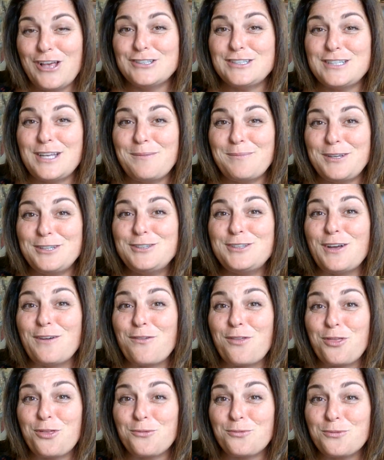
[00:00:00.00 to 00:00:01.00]
So that means you have
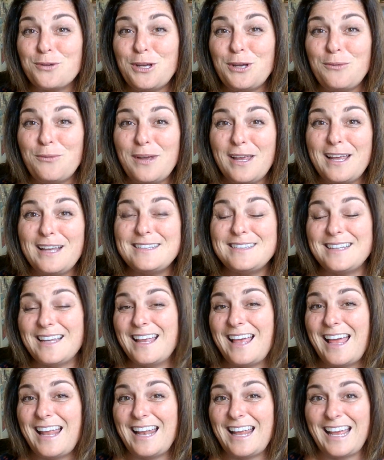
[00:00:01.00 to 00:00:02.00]
3 weeks to
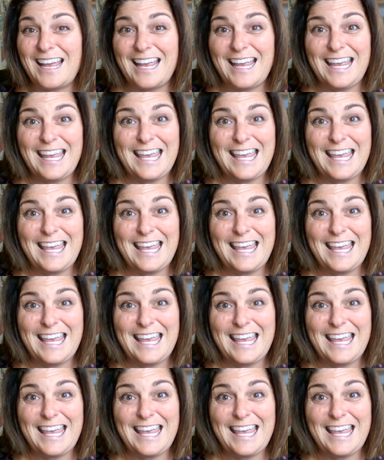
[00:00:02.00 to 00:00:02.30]
kind of